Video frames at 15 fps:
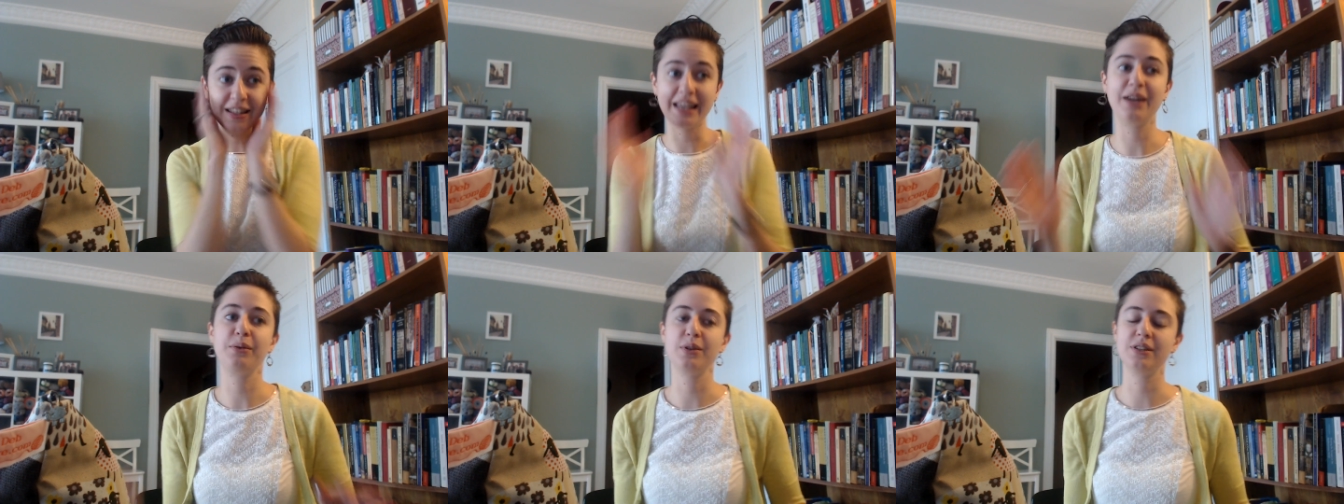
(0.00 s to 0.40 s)

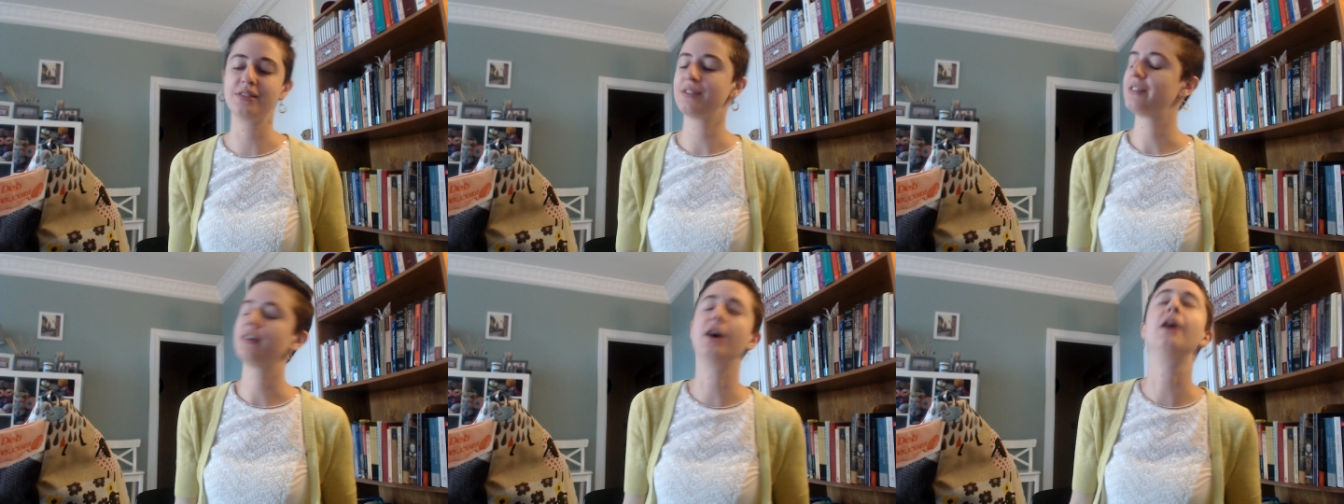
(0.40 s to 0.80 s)
It was
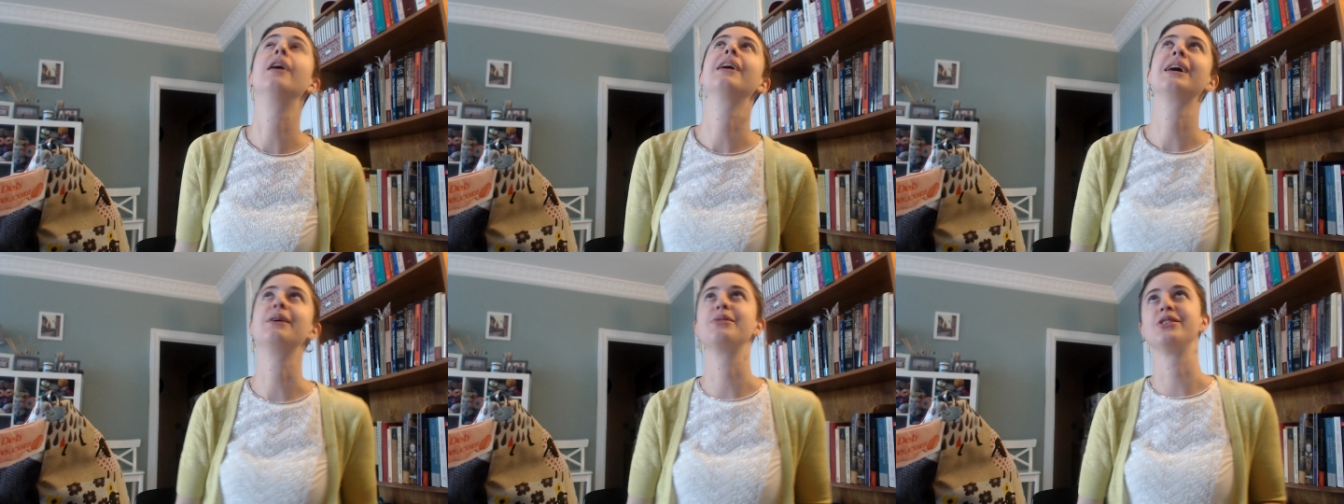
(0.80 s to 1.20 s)
oh,
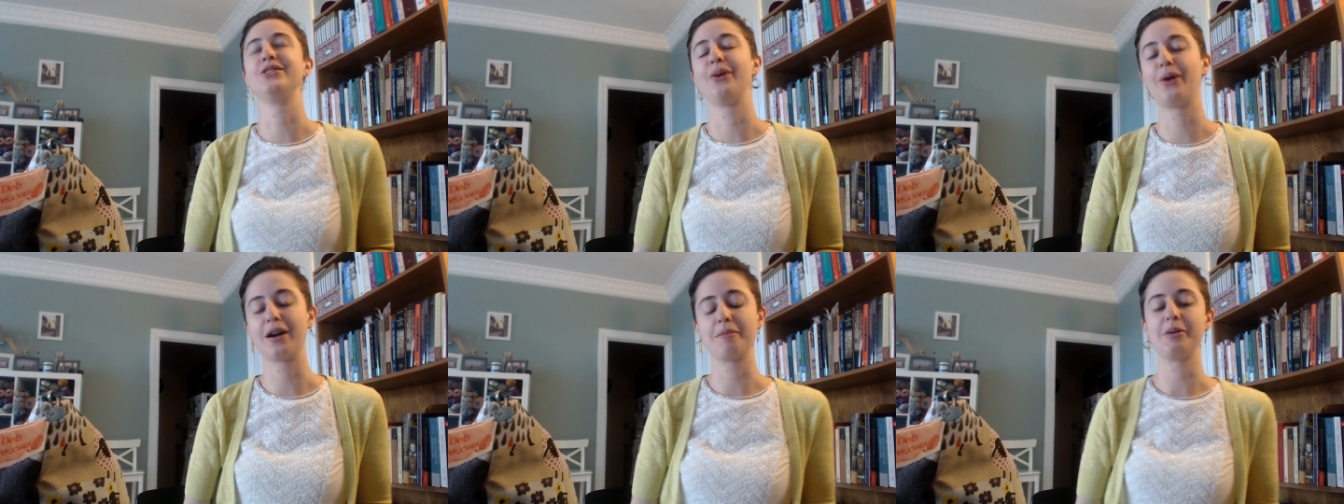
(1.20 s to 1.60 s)
it was
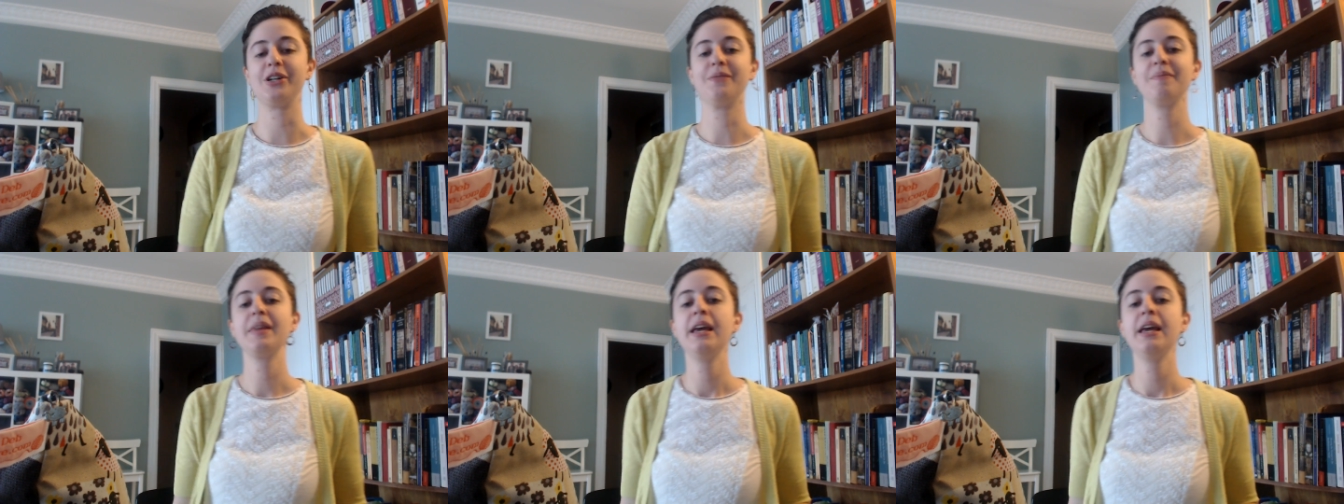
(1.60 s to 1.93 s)
adorable.